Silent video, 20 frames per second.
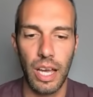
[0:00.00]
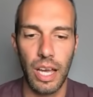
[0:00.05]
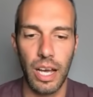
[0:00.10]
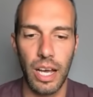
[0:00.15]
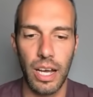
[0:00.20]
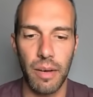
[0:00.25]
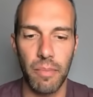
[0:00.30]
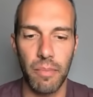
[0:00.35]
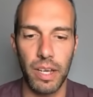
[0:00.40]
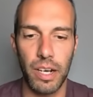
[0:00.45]

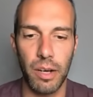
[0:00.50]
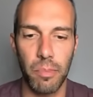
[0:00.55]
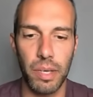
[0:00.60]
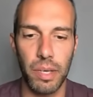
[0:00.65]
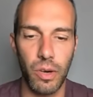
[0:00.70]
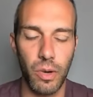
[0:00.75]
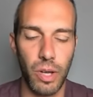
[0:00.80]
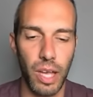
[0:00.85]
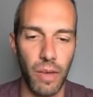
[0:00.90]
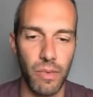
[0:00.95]
And I'll
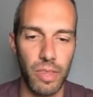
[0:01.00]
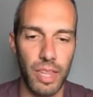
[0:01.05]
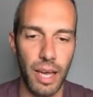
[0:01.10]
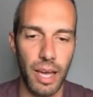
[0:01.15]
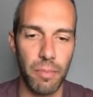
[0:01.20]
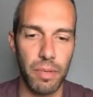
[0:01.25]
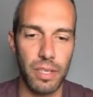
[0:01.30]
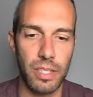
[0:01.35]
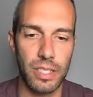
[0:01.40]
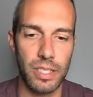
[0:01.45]
be okay with
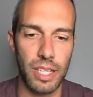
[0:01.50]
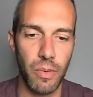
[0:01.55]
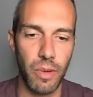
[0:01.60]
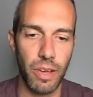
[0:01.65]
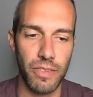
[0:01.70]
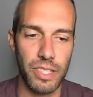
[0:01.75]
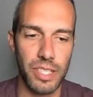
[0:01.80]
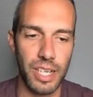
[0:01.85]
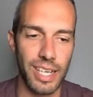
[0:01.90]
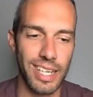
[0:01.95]
that because now
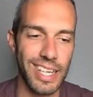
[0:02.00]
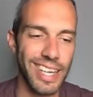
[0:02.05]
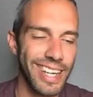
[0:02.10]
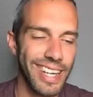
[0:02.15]
we have a second